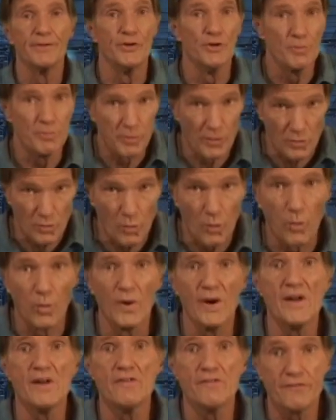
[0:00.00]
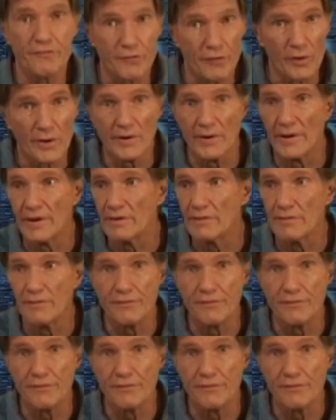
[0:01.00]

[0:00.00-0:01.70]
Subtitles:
You put one foot in